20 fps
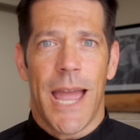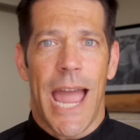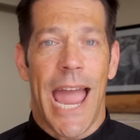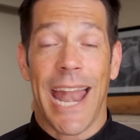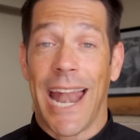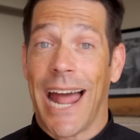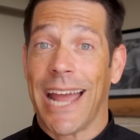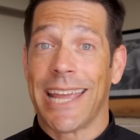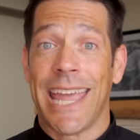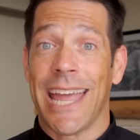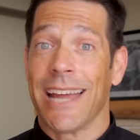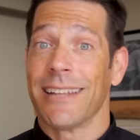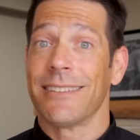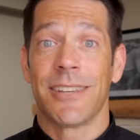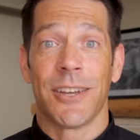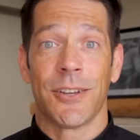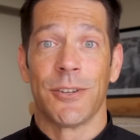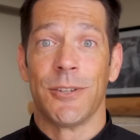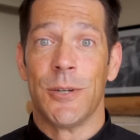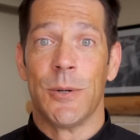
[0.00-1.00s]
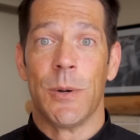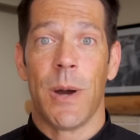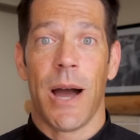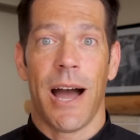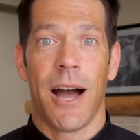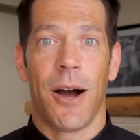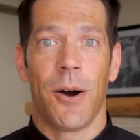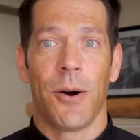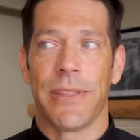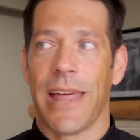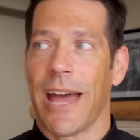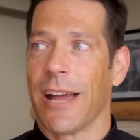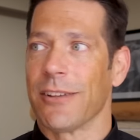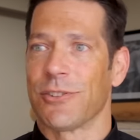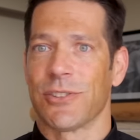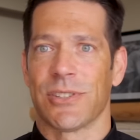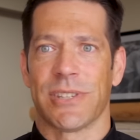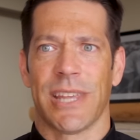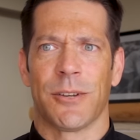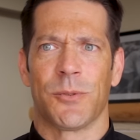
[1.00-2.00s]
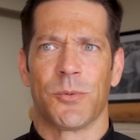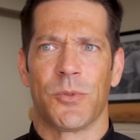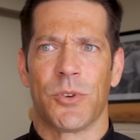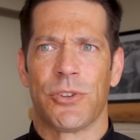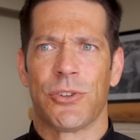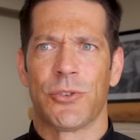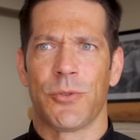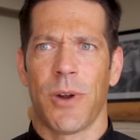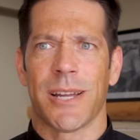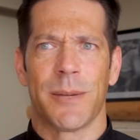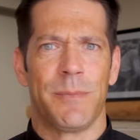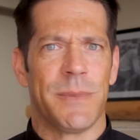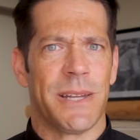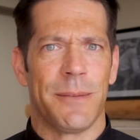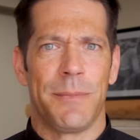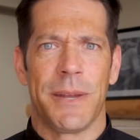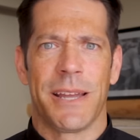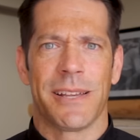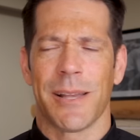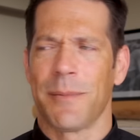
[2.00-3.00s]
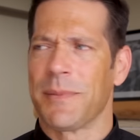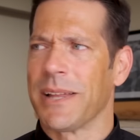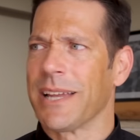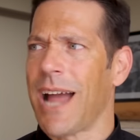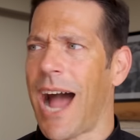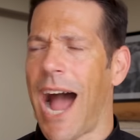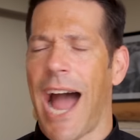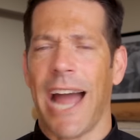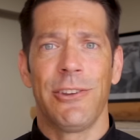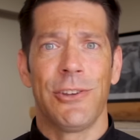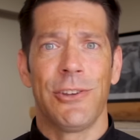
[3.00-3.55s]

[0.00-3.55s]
And I can't tell you how that just like struck me, because I'm like, I